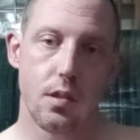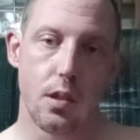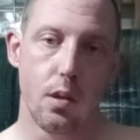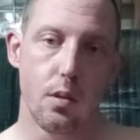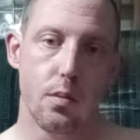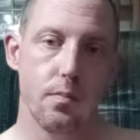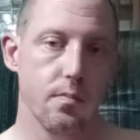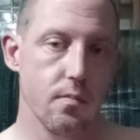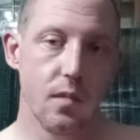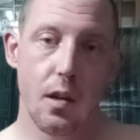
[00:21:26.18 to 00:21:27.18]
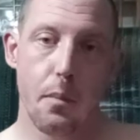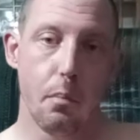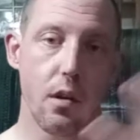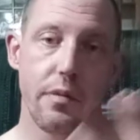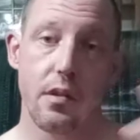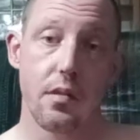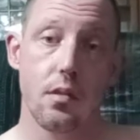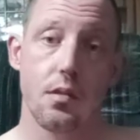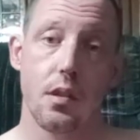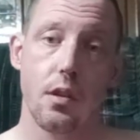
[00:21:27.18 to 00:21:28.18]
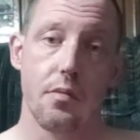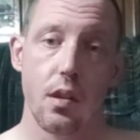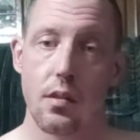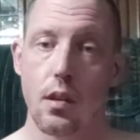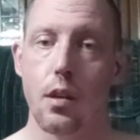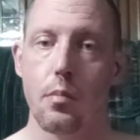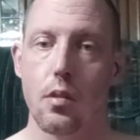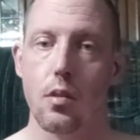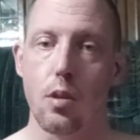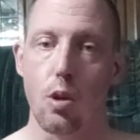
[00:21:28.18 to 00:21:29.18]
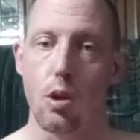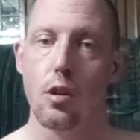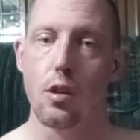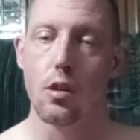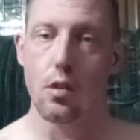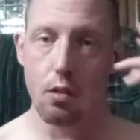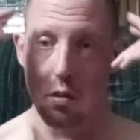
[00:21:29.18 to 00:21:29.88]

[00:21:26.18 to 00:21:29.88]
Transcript: So, manifest in yourself. Take time to learn.